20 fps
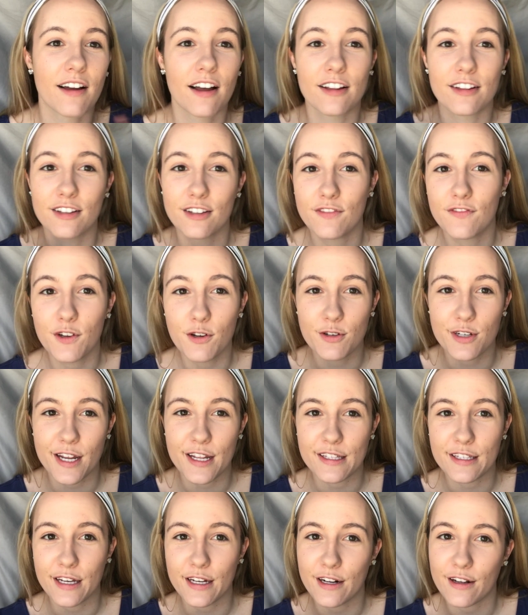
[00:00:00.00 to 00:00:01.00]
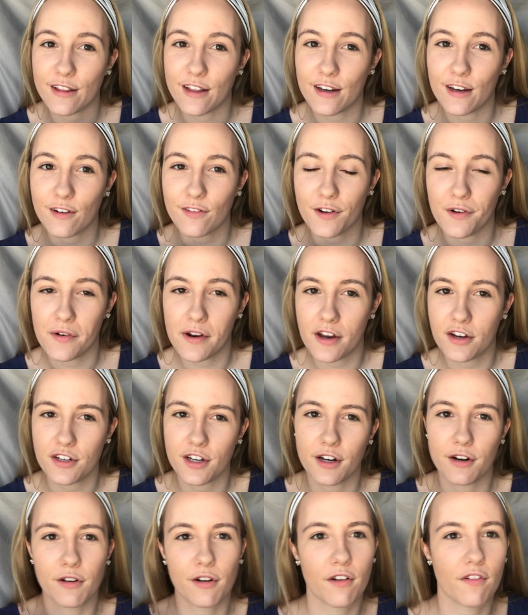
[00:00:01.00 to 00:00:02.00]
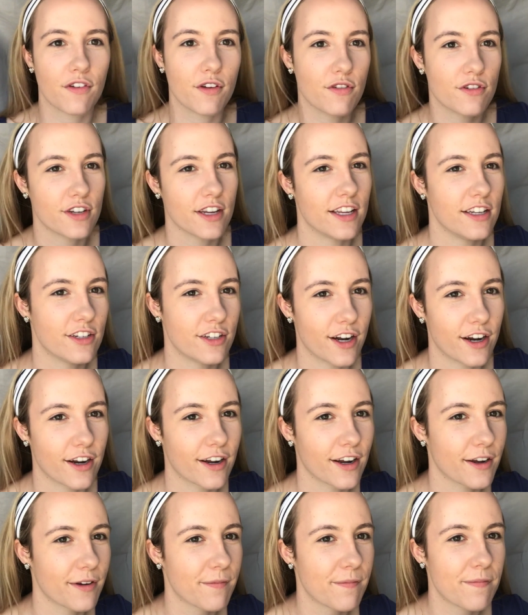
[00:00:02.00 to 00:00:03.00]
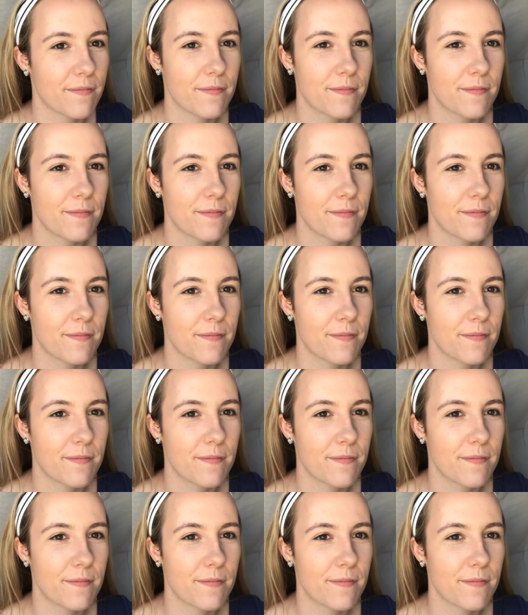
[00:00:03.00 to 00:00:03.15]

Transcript: a few shades lighter than your foundation or a few shades darker.